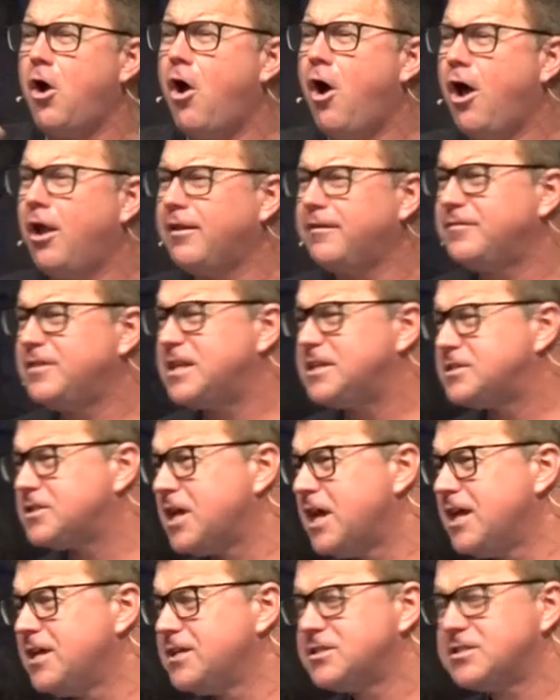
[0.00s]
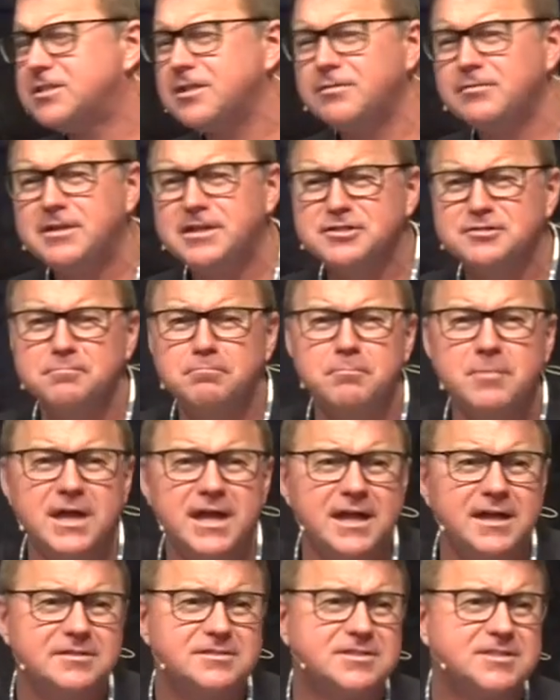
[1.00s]
all of these, these
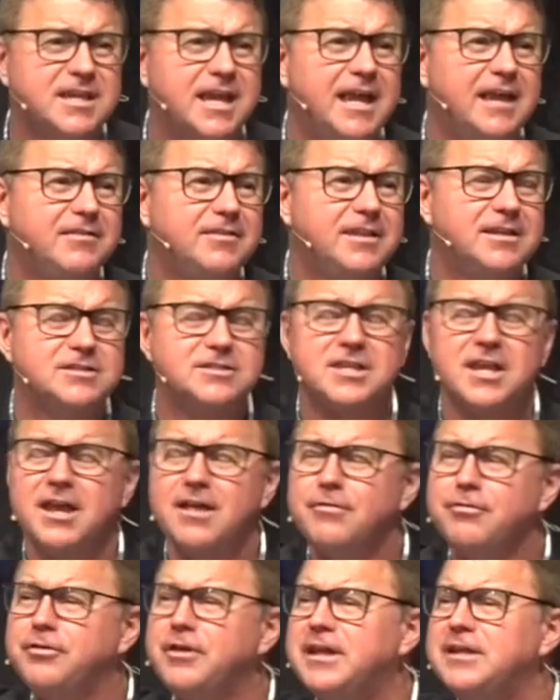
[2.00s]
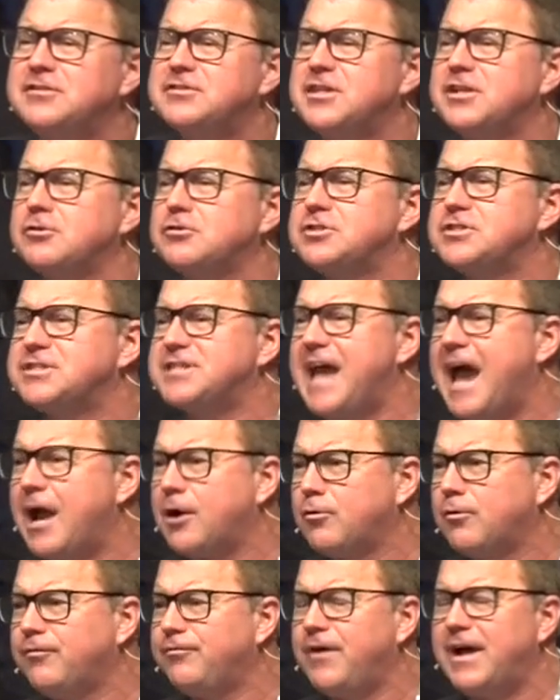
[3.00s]
meats and these things that are
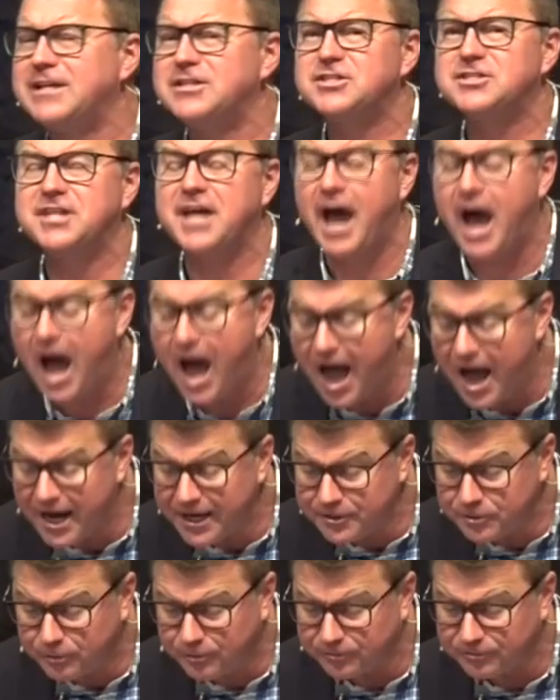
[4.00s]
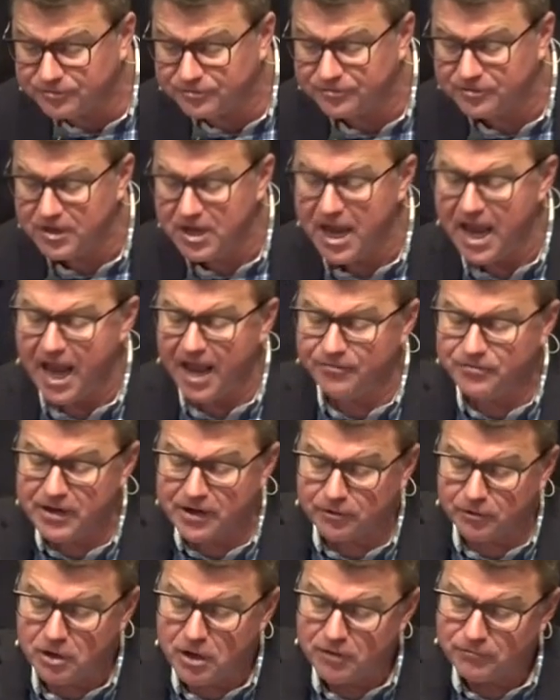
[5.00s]
sacrificed to idols. And
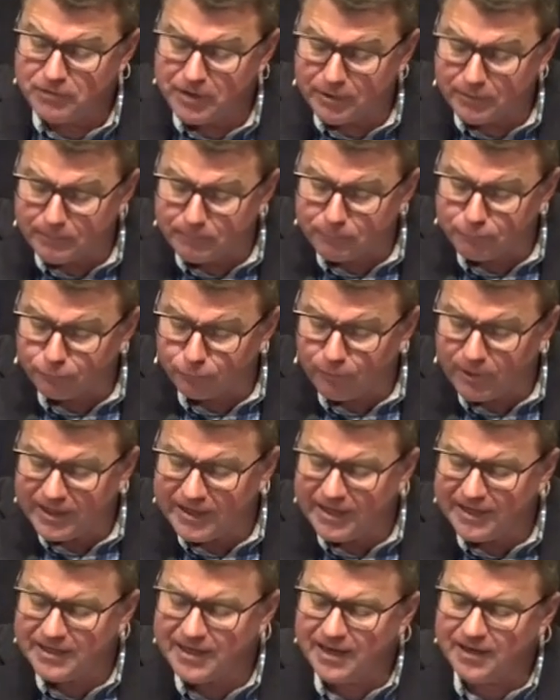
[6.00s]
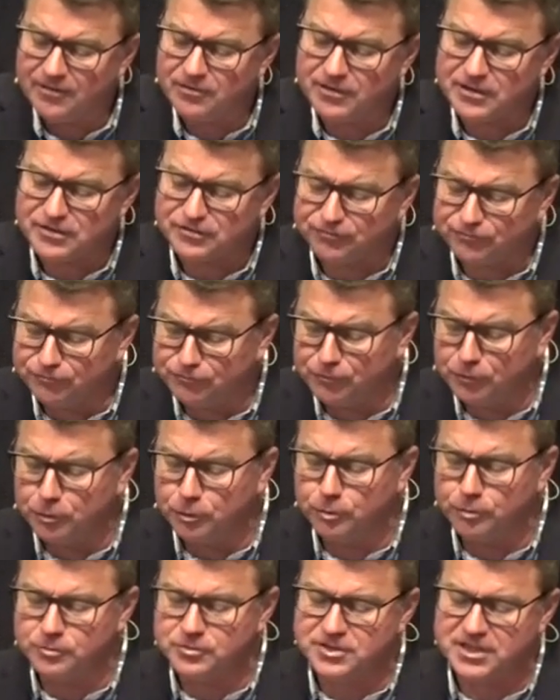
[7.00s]
they are, they are bringing in these
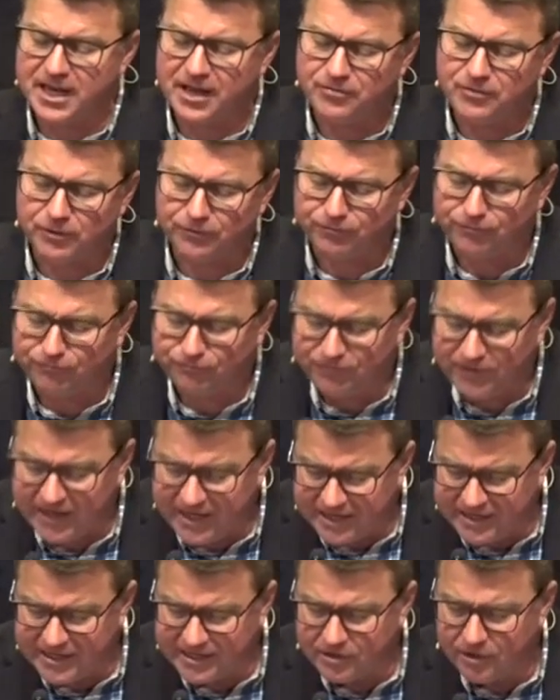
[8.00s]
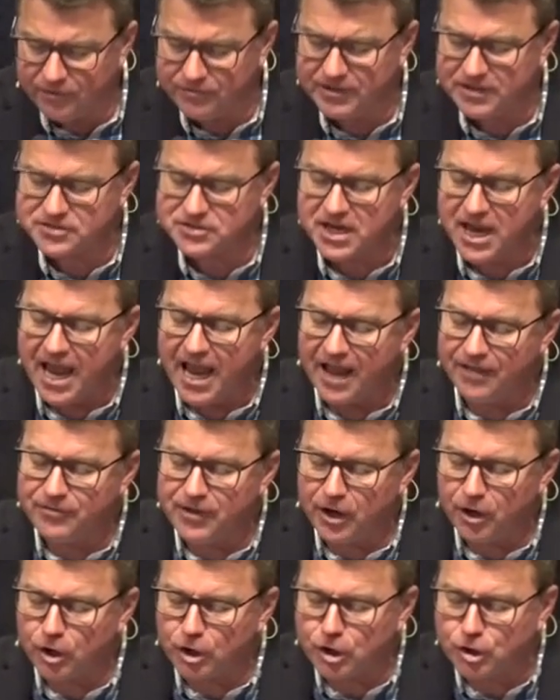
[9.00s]
foods and they're feeding on this. And
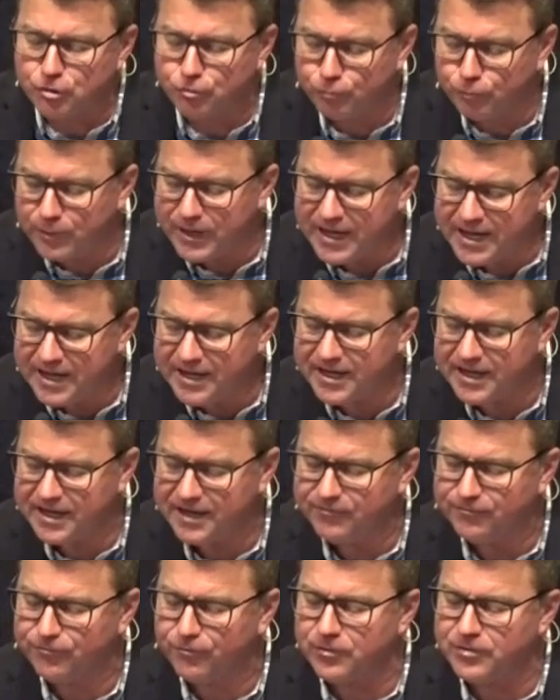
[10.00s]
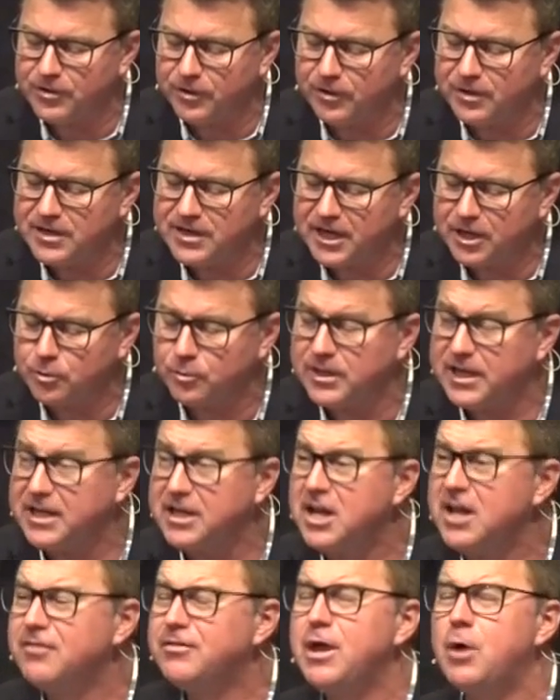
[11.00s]
they are greedy for their
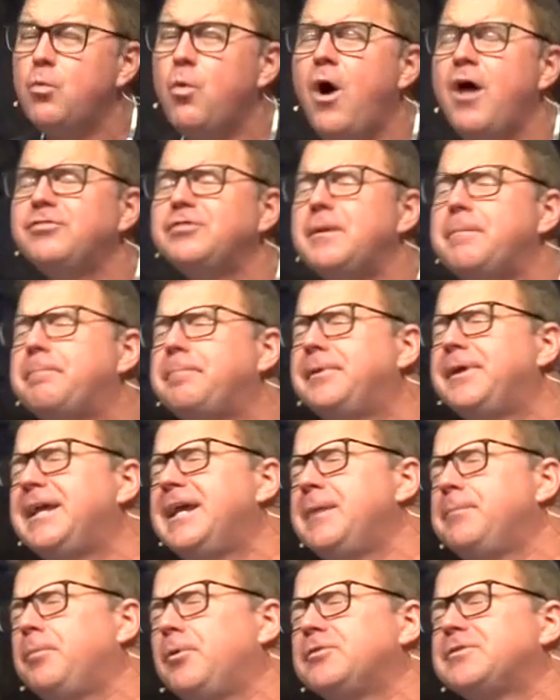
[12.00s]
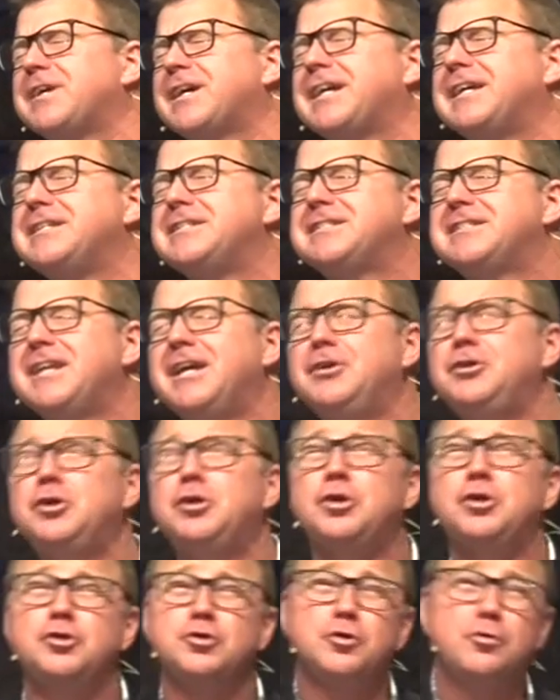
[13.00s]
iniquity. They want the people to
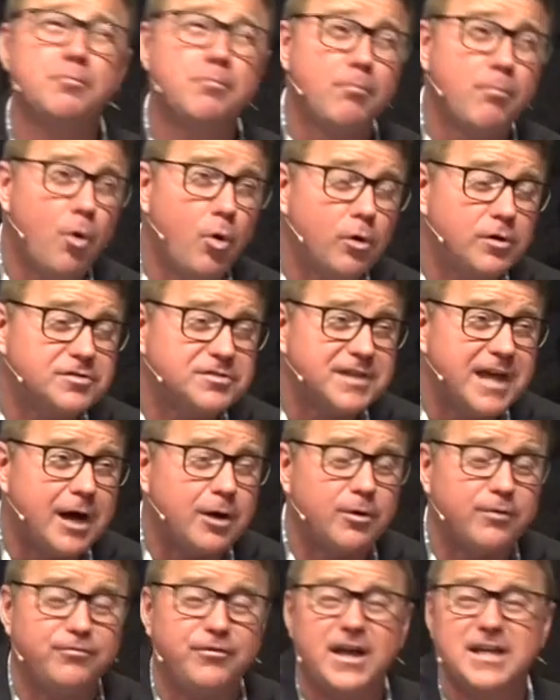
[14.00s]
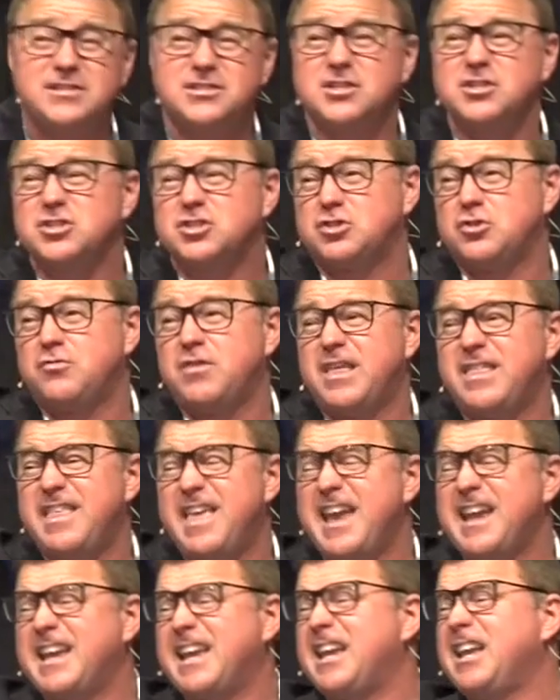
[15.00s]
continue to do more sacrifices so that
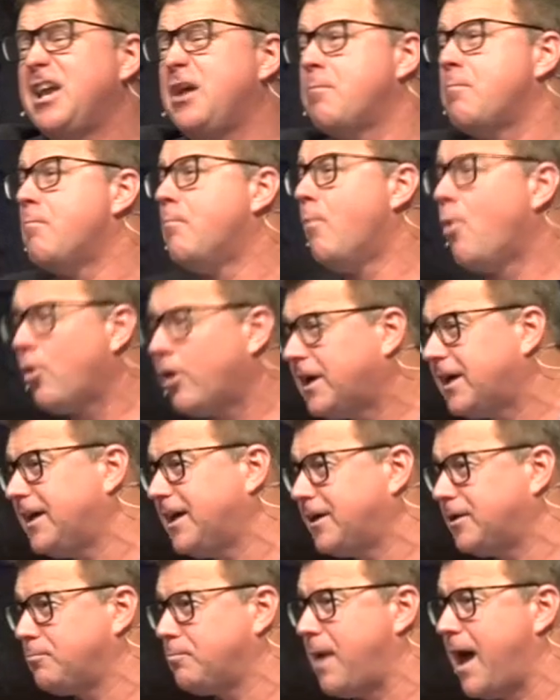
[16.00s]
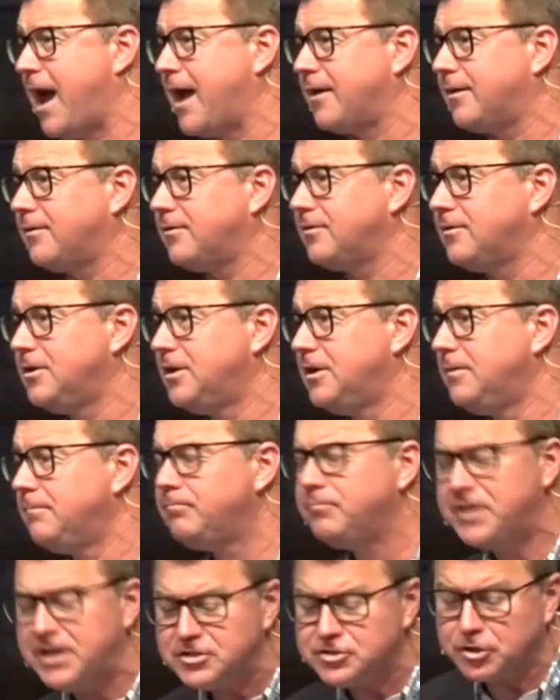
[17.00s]
they can get more kickback.
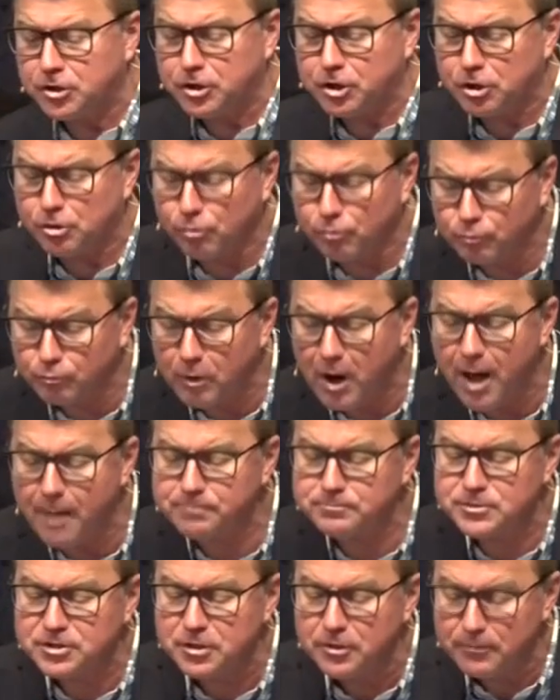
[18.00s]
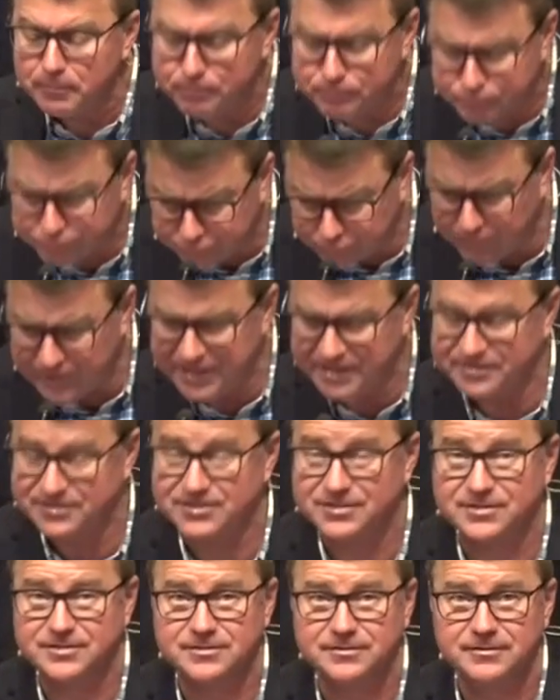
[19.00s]
These are corrupt
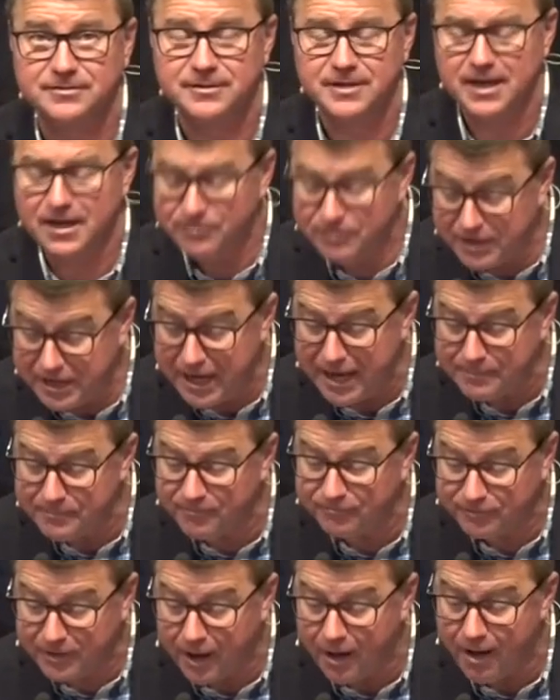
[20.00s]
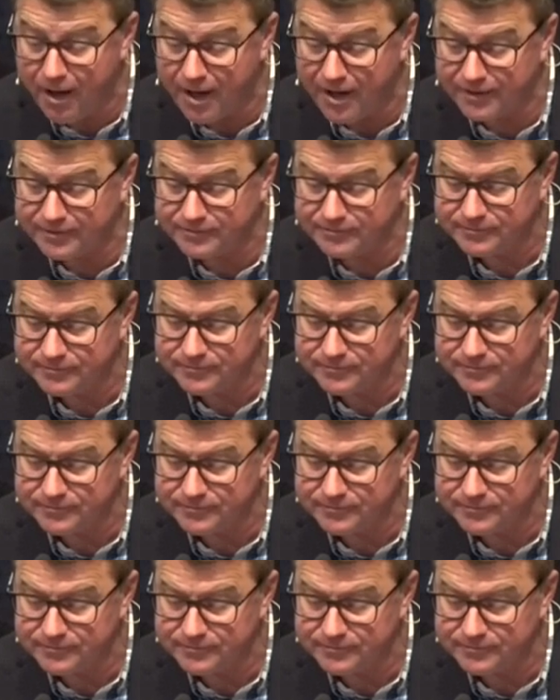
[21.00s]
priests in the name of God